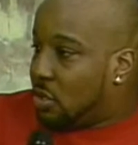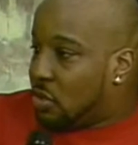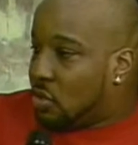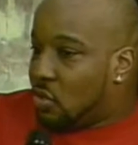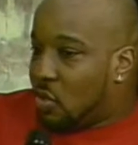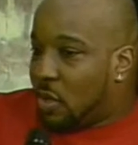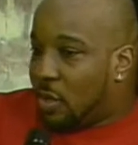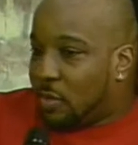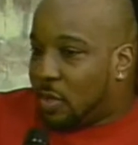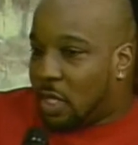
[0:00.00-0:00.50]
You
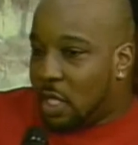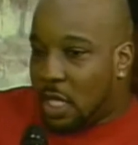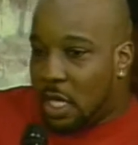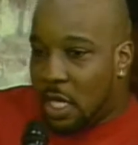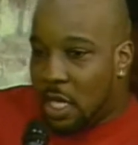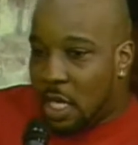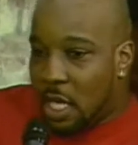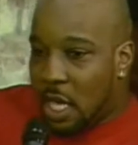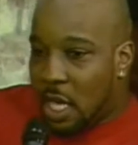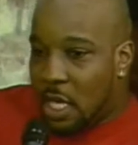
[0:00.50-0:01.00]
know what I'm
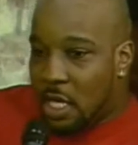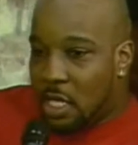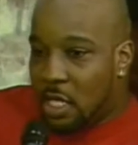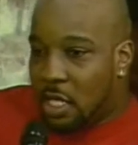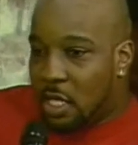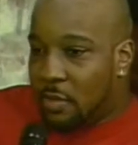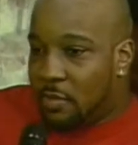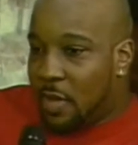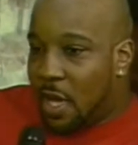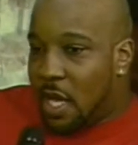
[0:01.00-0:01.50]
saying? And
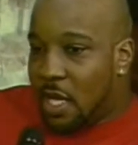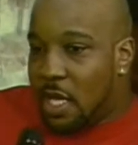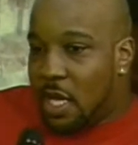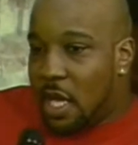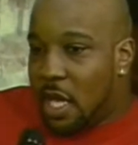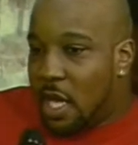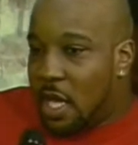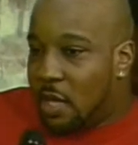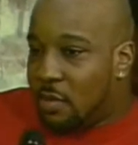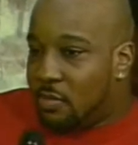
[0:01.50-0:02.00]
um, I'd have
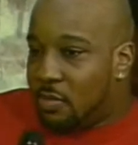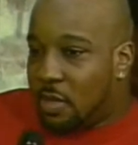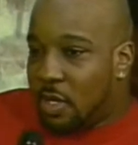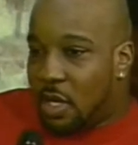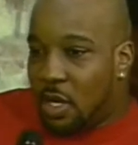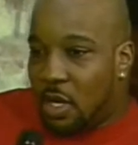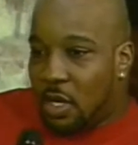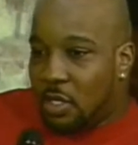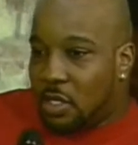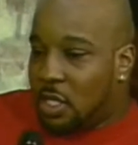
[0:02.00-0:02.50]
had
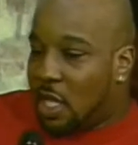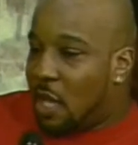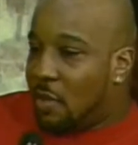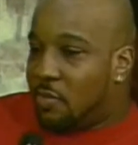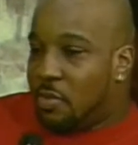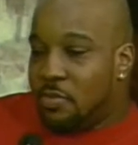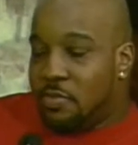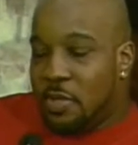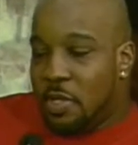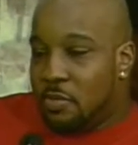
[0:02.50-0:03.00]
all
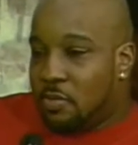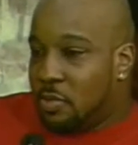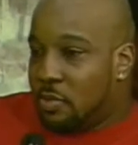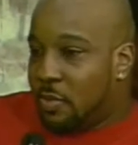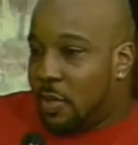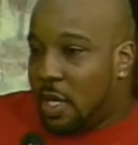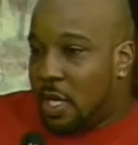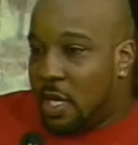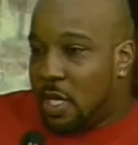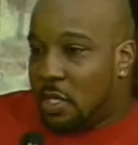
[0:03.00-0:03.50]
type of people,
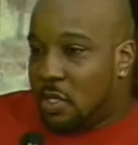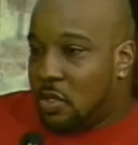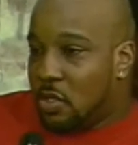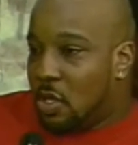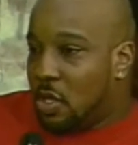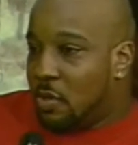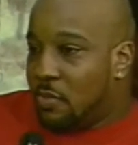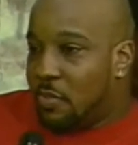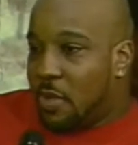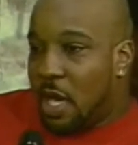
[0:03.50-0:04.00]
man. You
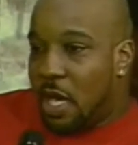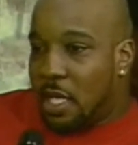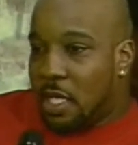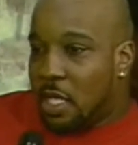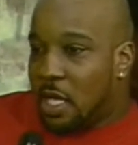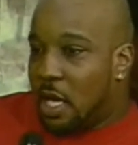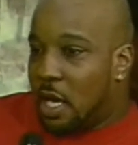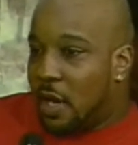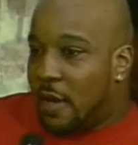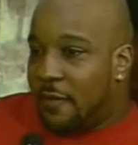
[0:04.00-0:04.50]
know,
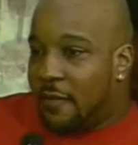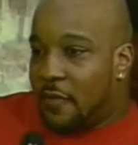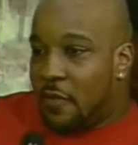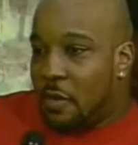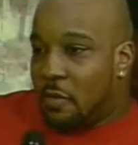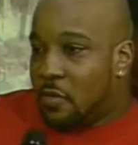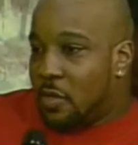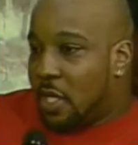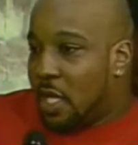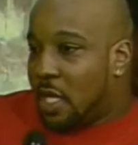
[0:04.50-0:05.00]
bodyguard
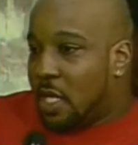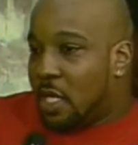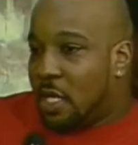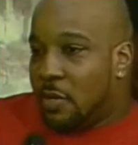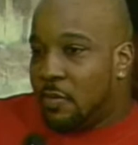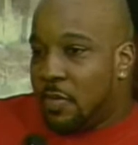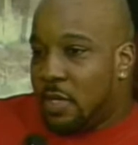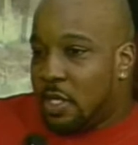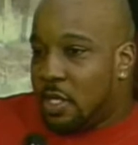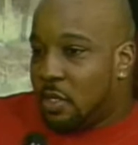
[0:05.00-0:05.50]
form when they
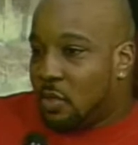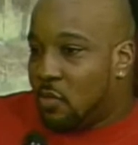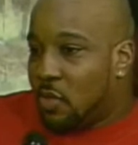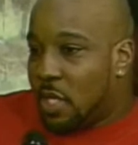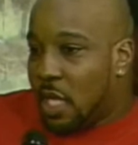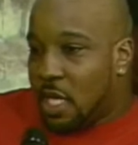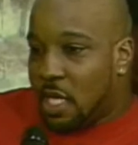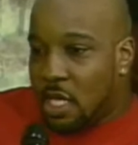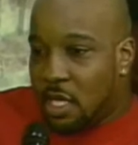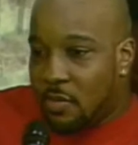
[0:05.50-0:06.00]
come in
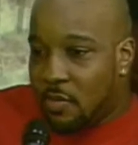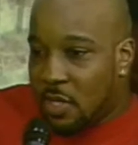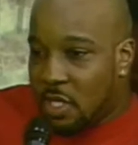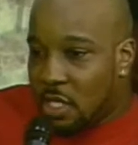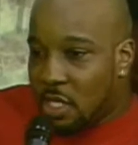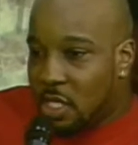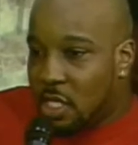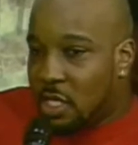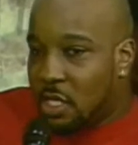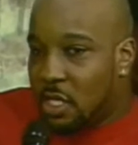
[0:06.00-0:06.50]
when they come in
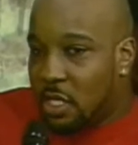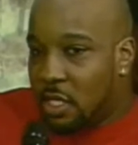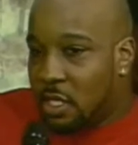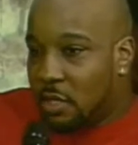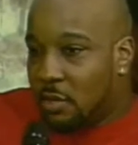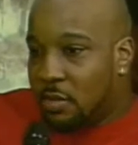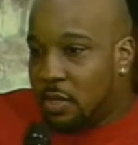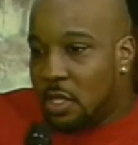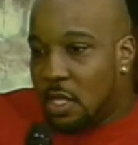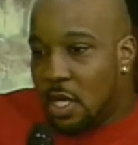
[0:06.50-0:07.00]
the
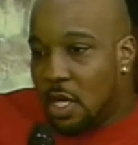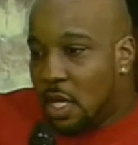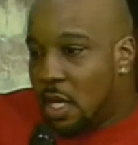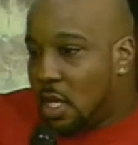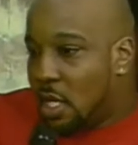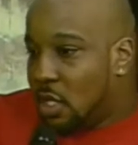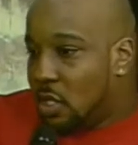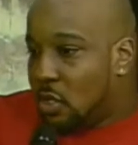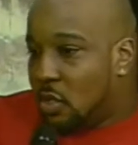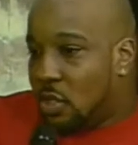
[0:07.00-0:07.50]
clubs.
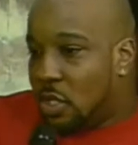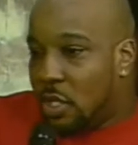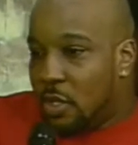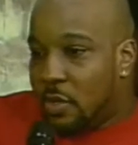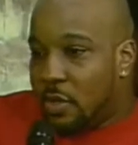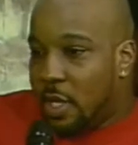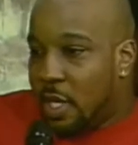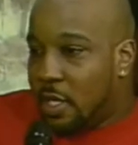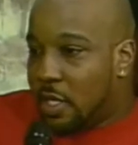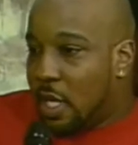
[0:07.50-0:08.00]
You
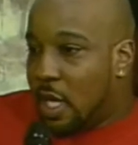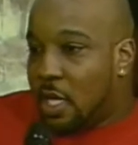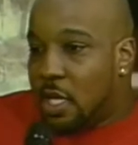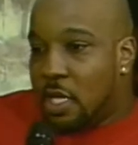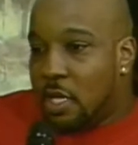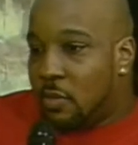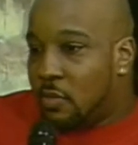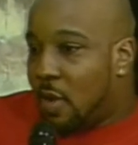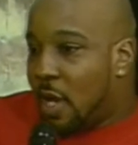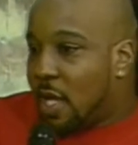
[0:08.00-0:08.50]
know, they, they
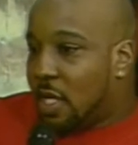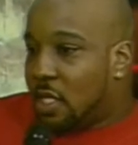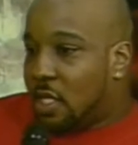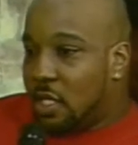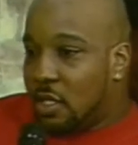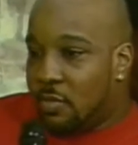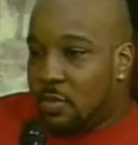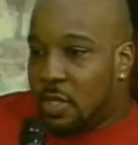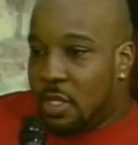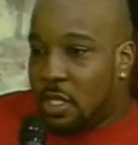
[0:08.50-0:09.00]
come right
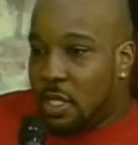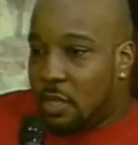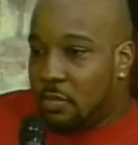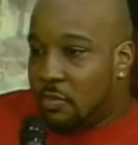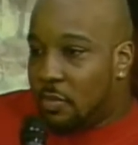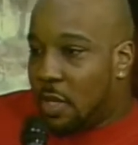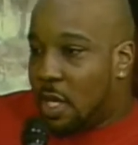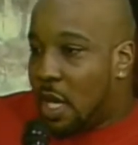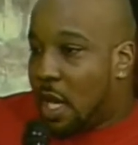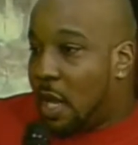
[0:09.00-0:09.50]
to me,
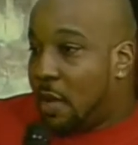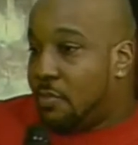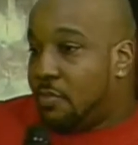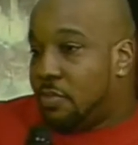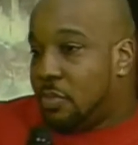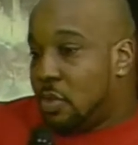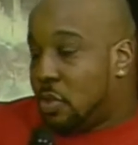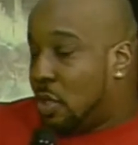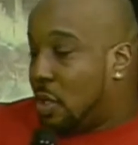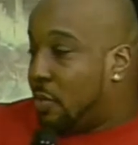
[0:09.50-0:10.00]
man. I
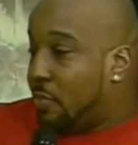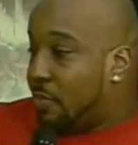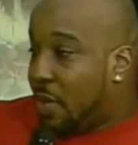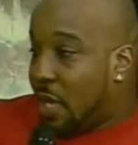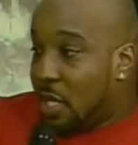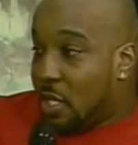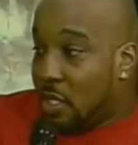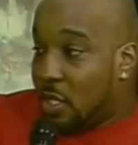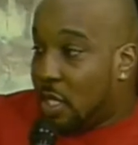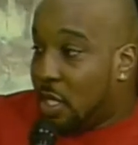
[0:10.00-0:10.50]
you know
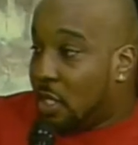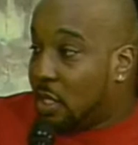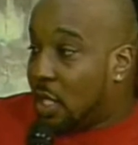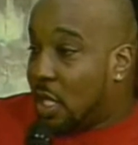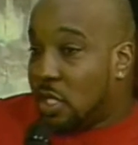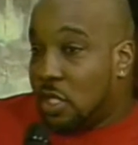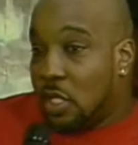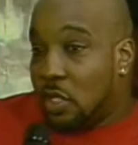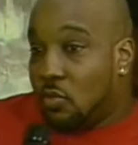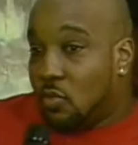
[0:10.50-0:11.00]
pay you this.
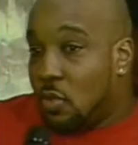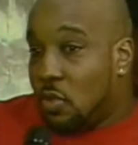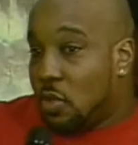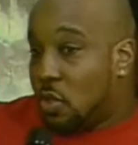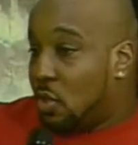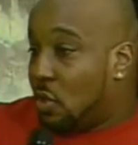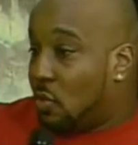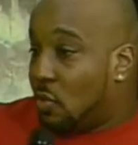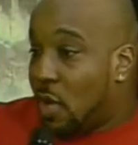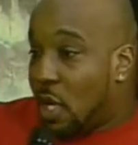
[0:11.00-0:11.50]
I just
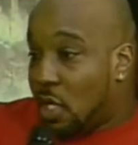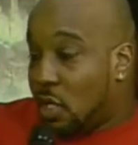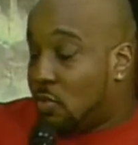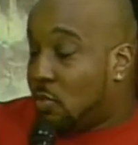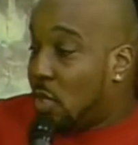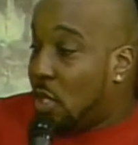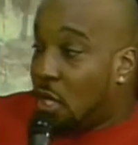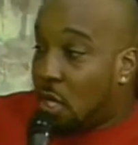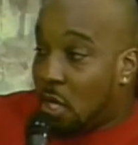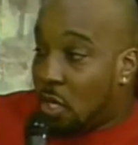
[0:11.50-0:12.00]
want you to watch
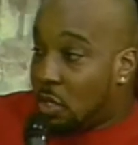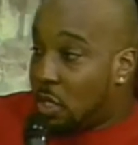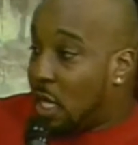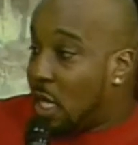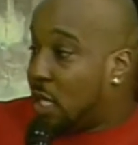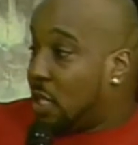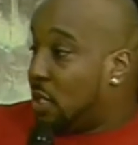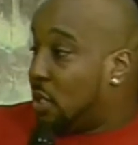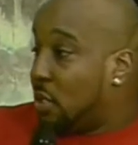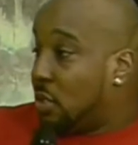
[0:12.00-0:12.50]
me all
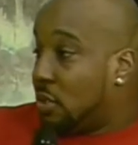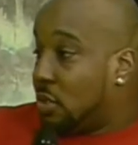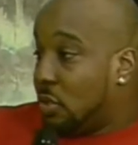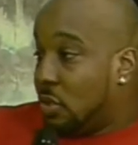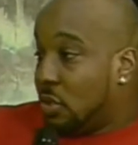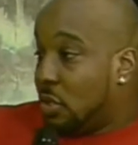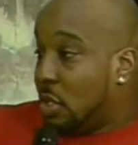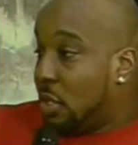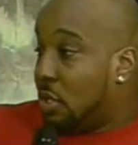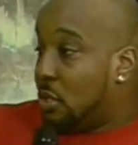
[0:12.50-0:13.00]
night
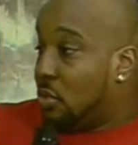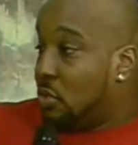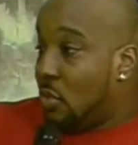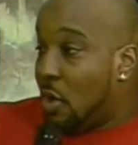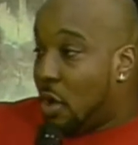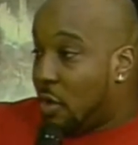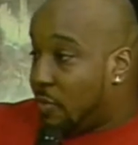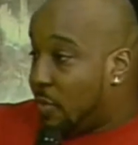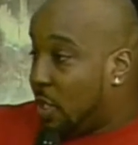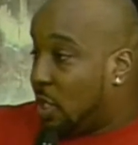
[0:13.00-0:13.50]
you Right. know,
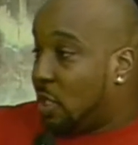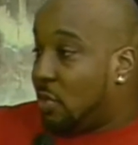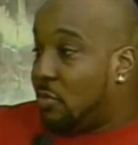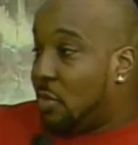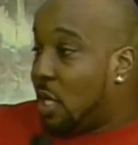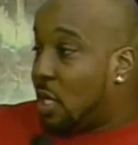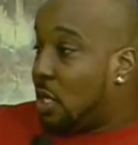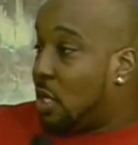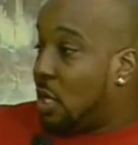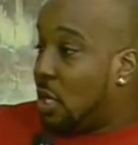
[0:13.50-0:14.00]
walk me to
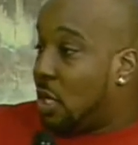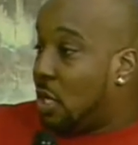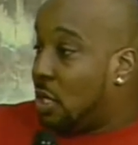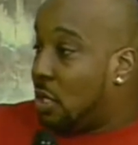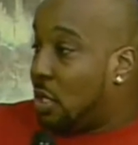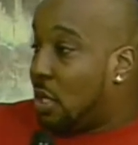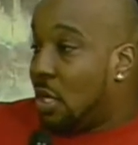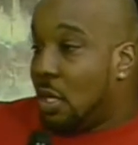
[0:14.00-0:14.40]
my car.